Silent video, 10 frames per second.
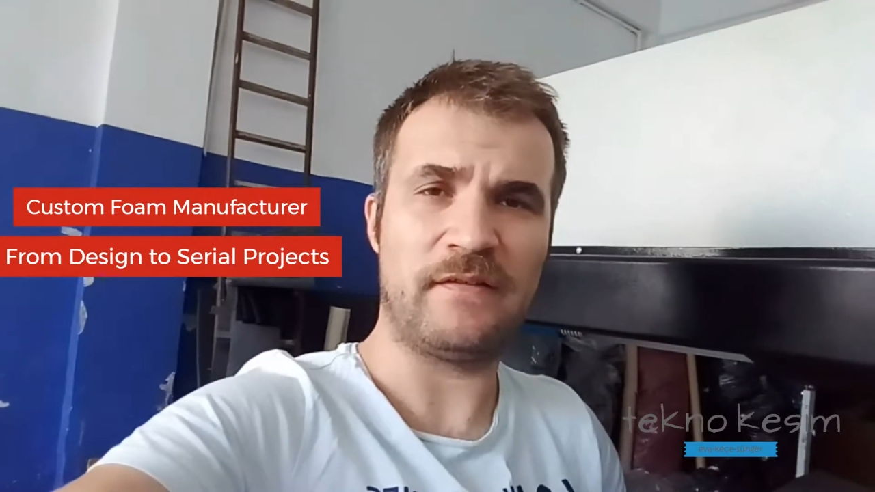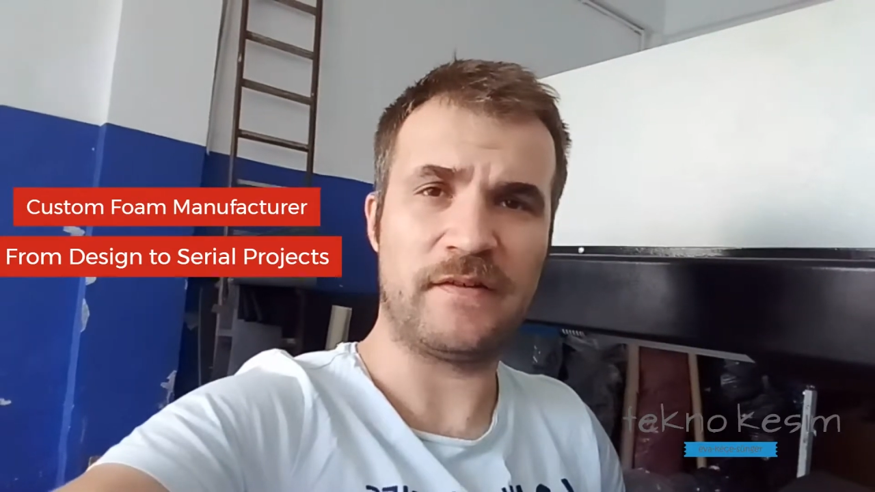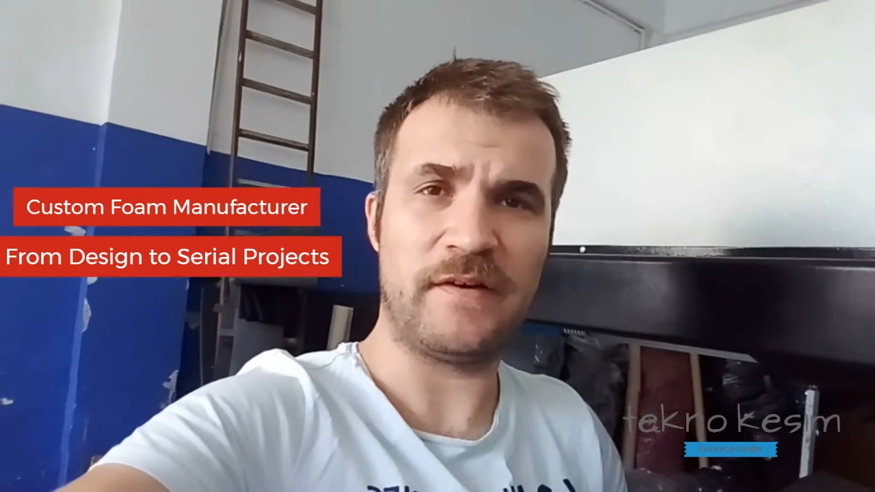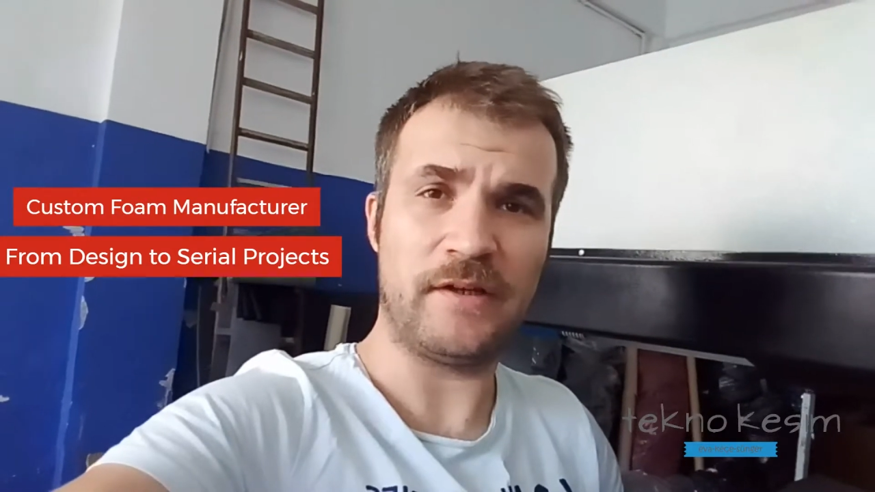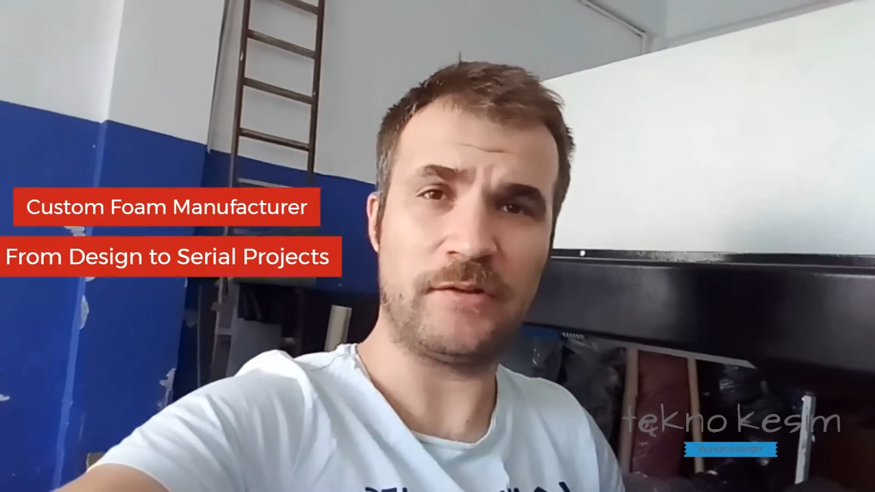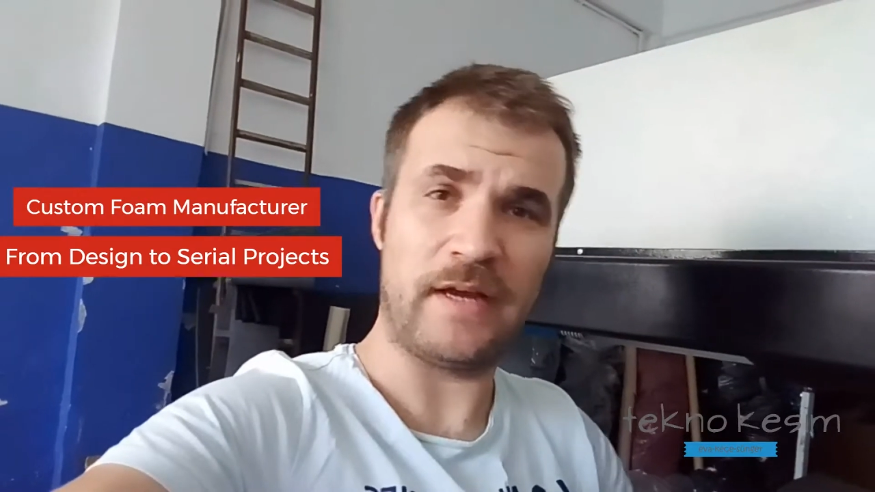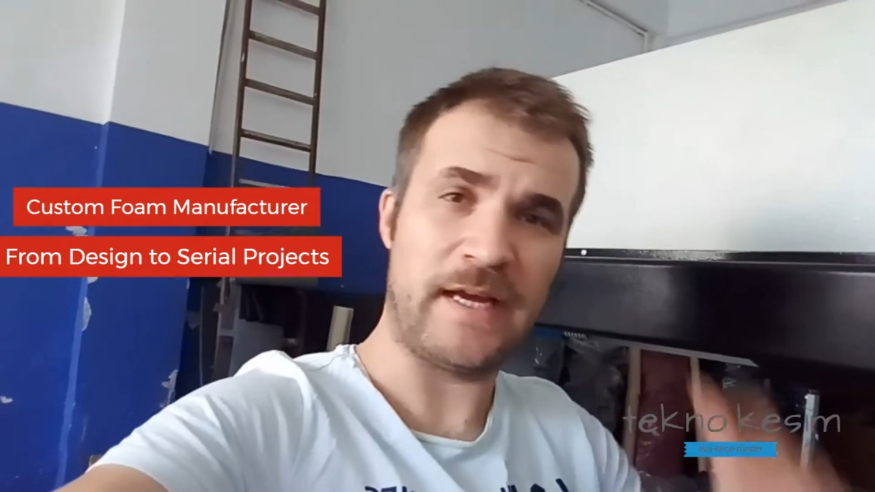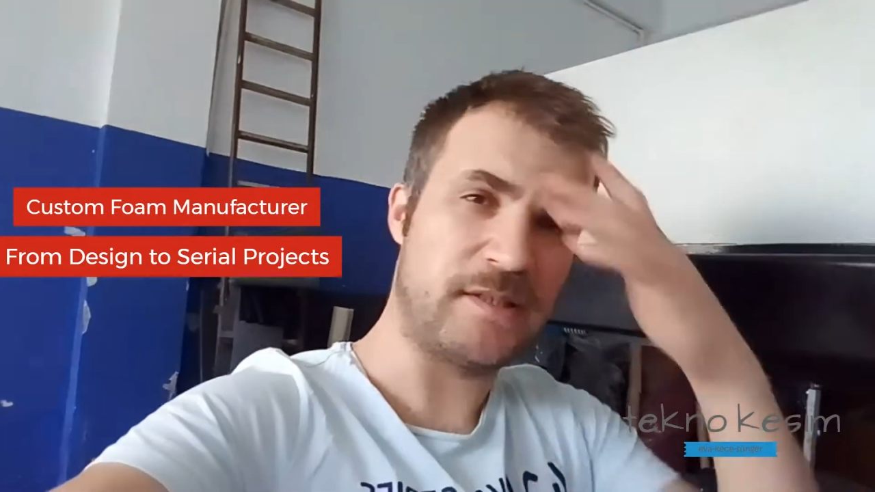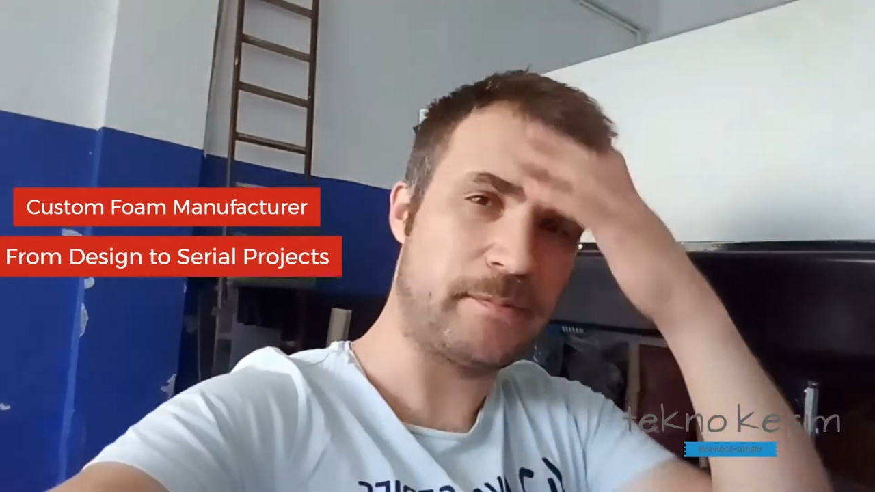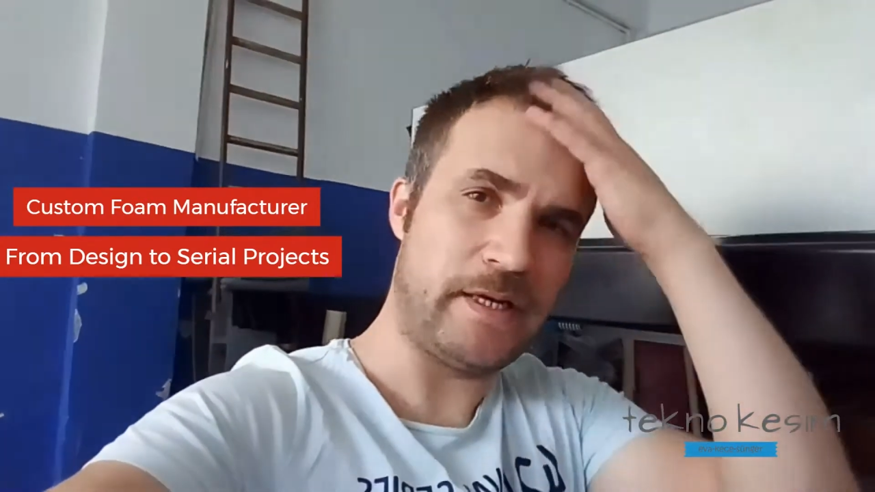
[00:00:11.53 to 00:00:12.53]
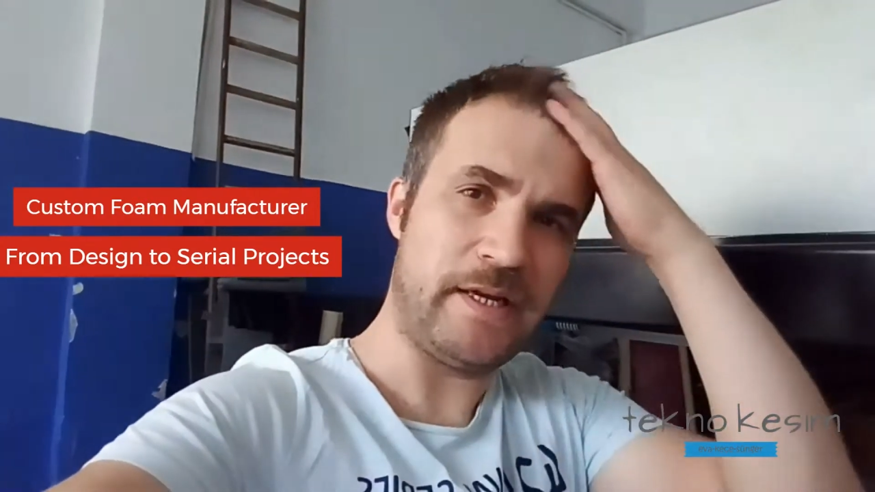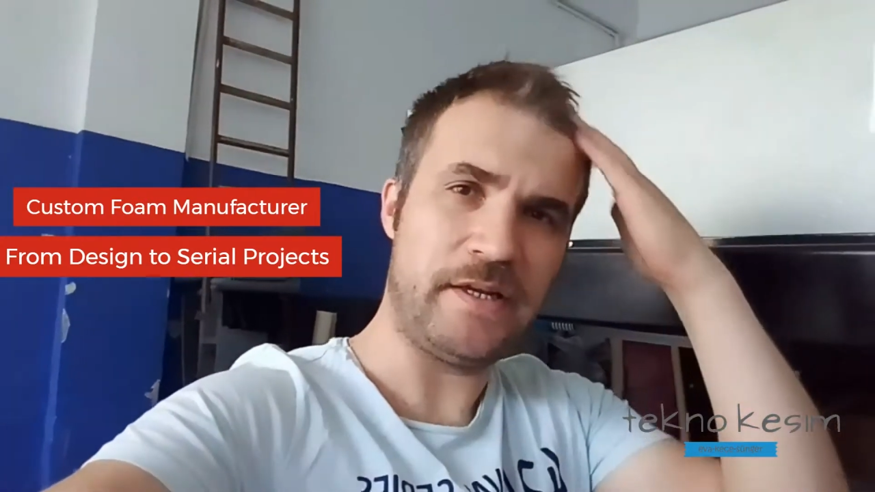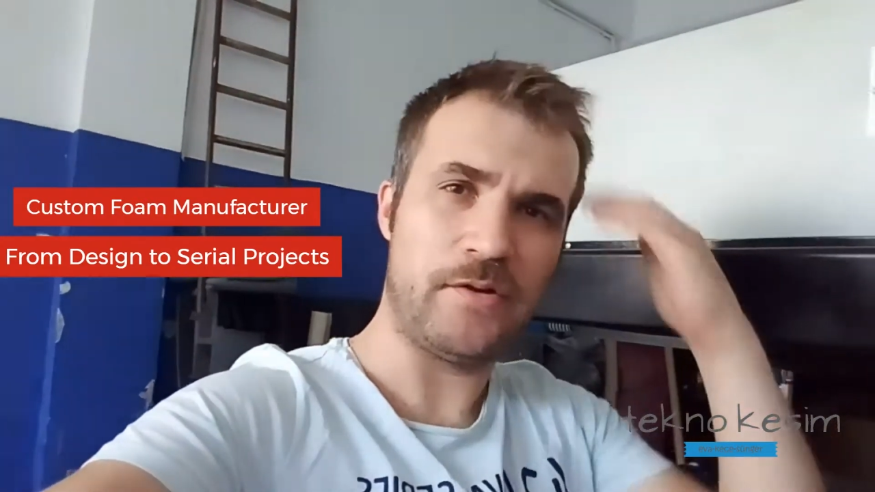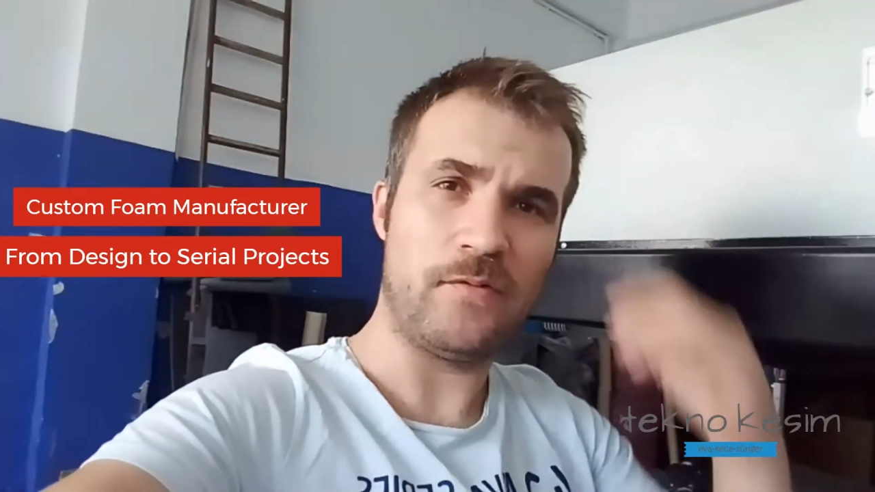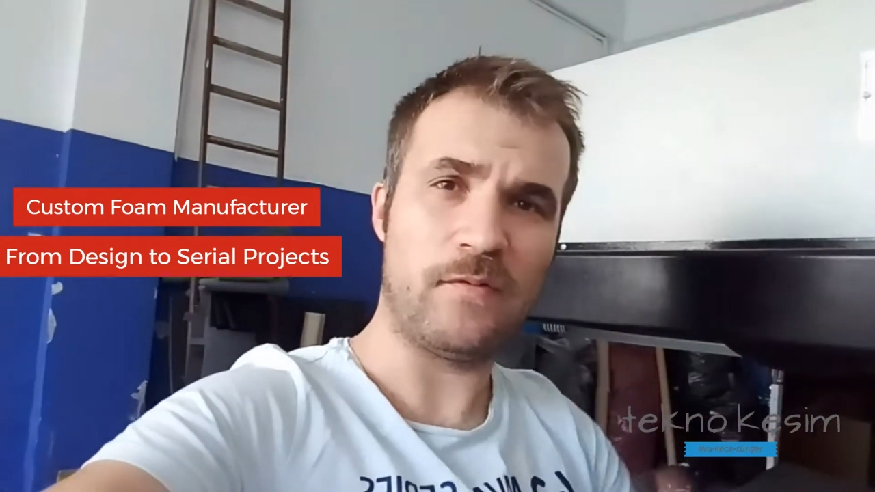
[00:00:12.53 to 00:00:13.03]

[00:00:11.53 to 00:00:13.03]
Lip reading: trying to explain you